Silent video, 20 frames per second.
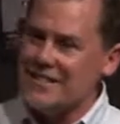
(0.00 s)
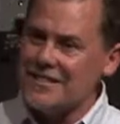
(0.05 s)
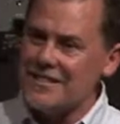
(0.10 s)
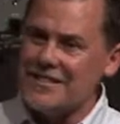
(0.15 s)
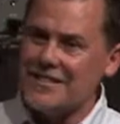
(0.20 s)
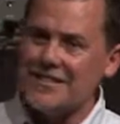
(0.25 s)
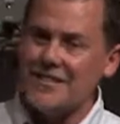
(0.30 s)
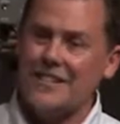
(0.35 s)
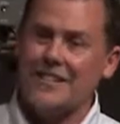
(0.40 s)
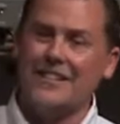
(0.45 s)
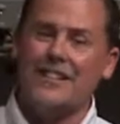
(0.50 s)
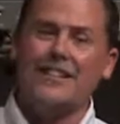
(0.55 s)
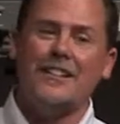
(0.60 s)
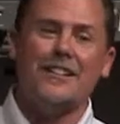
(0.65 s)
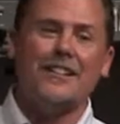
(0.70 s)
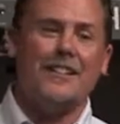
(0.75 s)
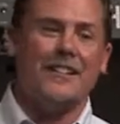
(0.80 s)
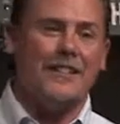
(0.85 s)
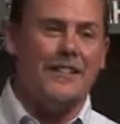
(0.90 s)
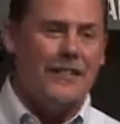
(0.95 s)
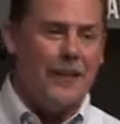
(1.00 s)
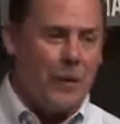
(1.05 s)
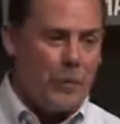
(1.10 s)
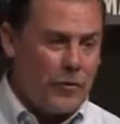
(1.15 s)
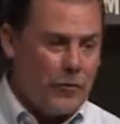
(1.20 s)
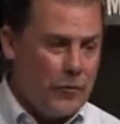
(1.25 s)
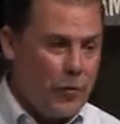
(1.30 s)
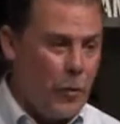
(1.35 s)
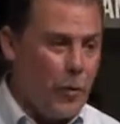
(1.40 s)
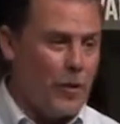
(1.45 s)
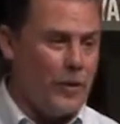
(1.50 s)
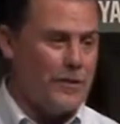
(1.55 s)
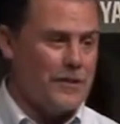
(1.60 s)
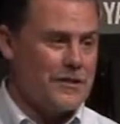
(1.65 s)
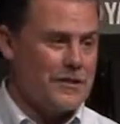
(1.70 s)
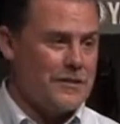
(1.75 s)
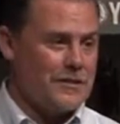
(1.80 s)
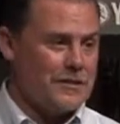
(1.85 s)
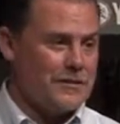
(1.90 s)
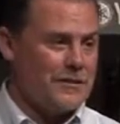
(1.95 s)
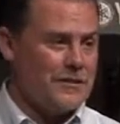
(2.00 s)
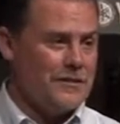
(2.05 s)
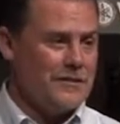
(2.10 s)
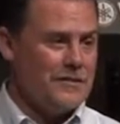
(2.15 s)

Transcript: us, they were for us.